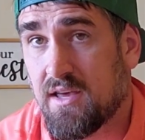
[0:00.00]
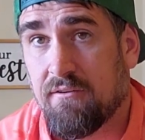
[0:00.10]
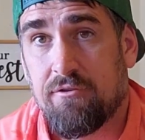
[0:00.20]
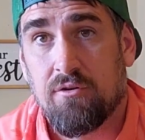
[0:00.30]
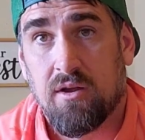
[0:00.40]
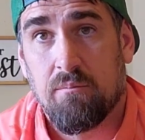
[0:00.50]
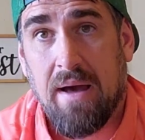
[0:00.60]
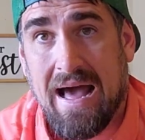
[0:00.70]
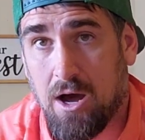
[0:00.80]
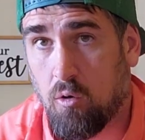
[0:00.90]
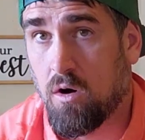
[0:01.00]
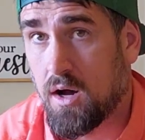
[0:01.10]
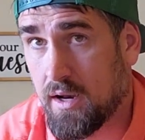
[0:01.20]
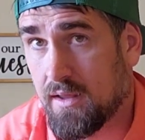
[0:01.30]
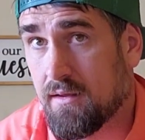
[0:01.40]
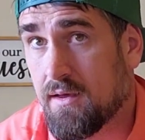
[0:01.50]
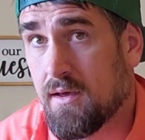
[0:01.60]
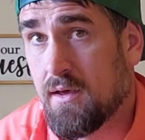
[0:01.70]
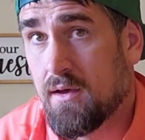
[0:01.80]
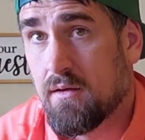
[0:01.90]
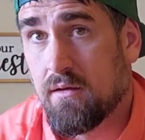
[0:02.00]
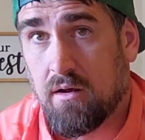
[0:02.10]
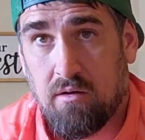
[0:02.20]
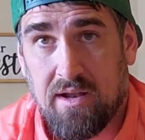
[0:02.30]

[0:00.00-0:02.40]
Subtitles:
If you can power on it, you know,